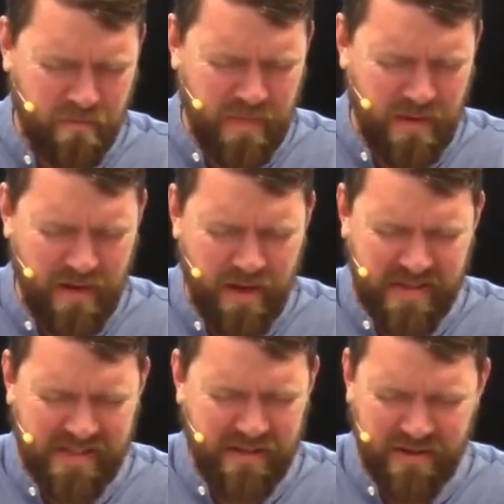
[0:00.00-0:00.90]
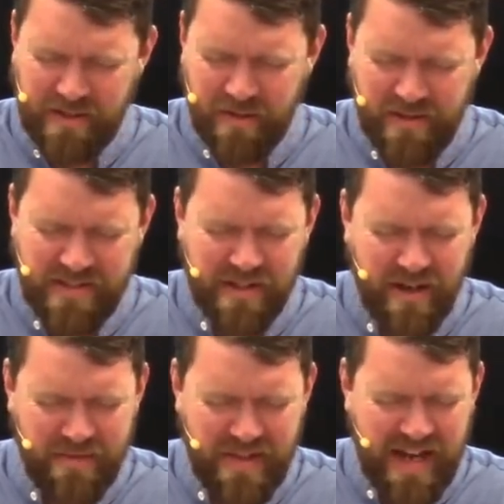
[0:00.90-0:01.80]
Lord, help us not to lose sight
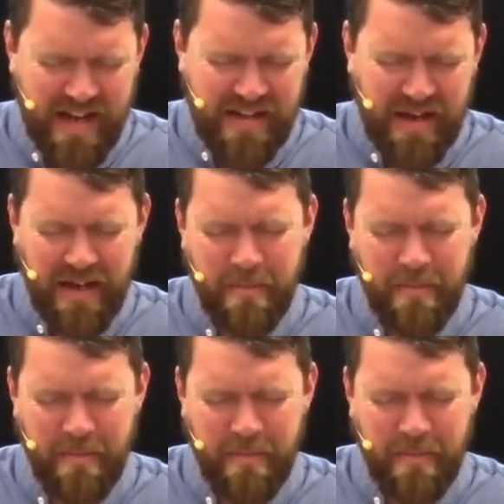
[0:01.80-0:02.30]
of that either.